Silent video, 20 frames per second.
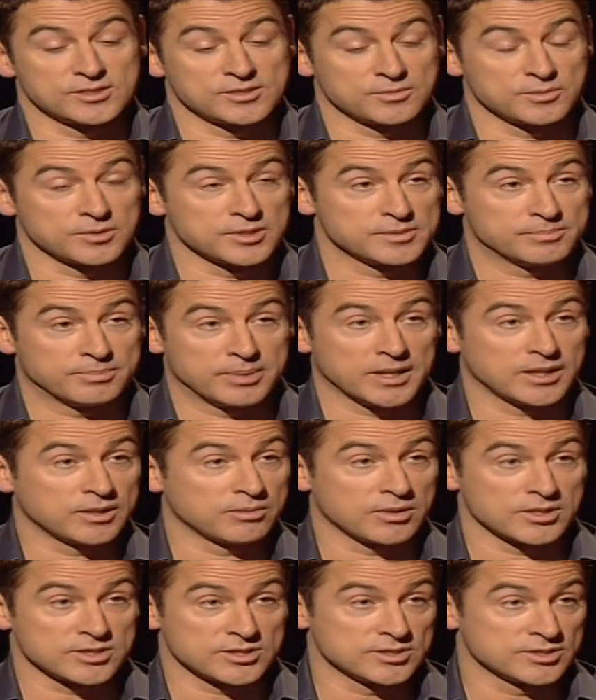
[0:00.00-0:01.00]
know, some of these pig
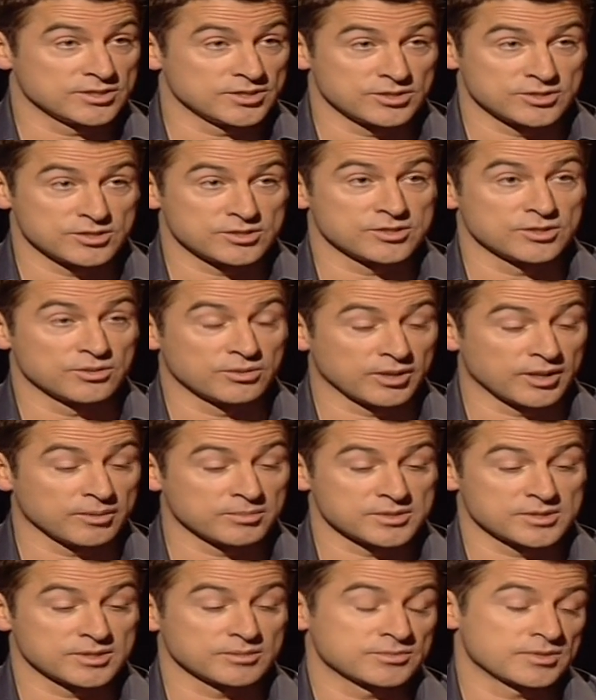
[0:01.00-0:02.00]
questions you just don't get,
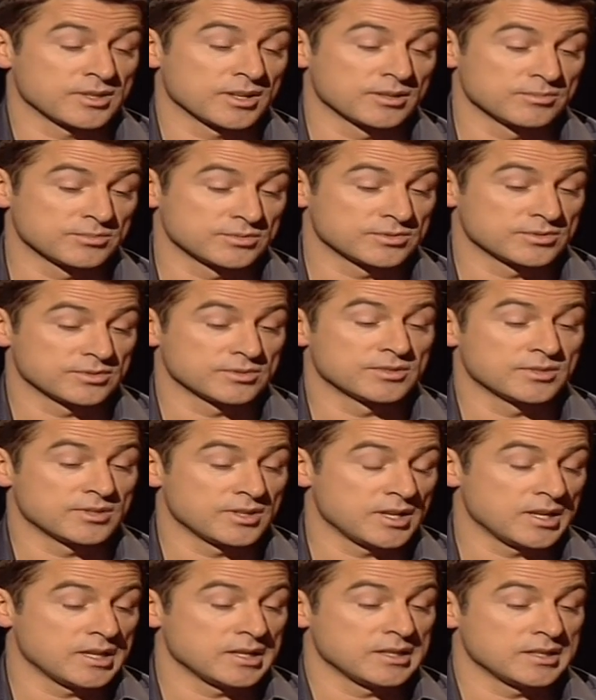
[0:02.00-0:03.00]
but sometimes
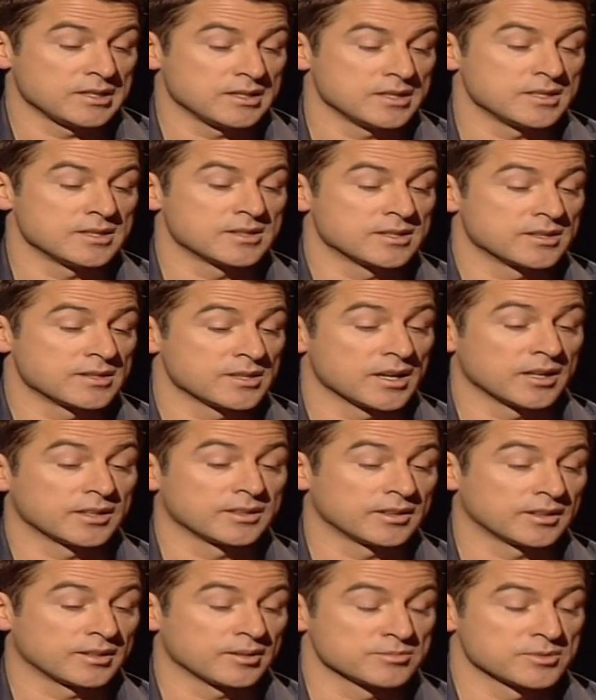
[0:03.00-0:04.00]
that the
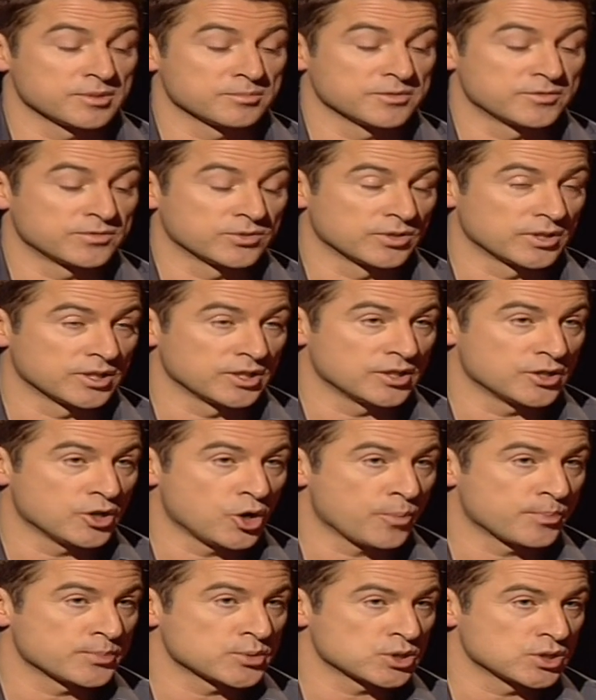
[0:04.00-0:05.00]
idea comes up before the
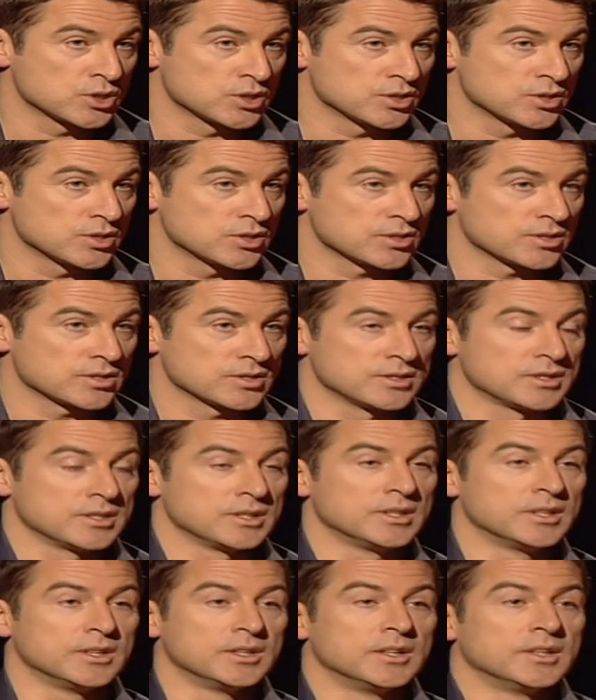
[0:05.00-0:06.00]
options.
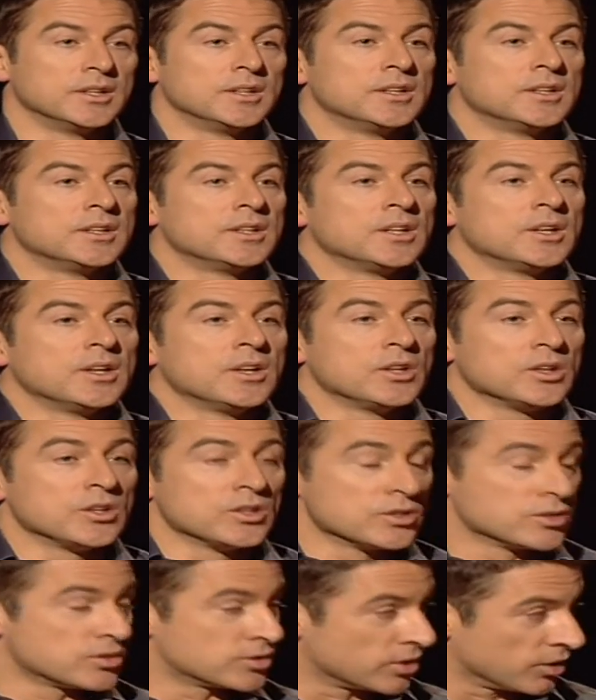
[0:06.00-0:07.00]

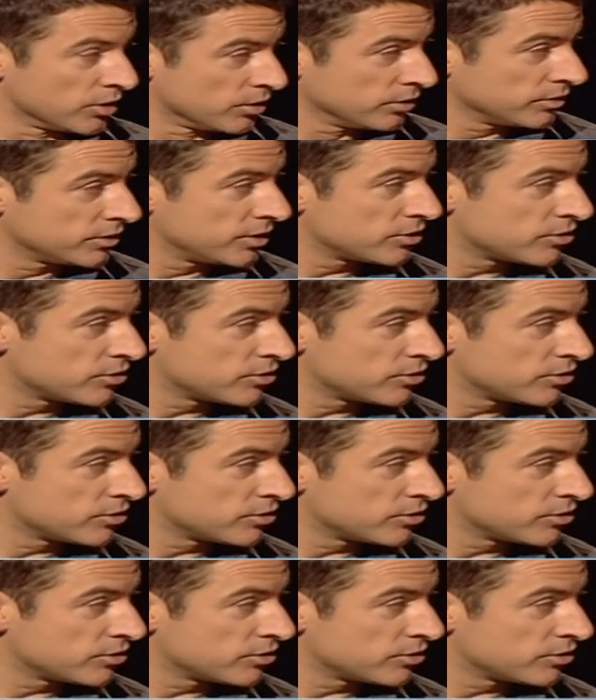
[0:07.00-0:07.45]
Happy? So, do you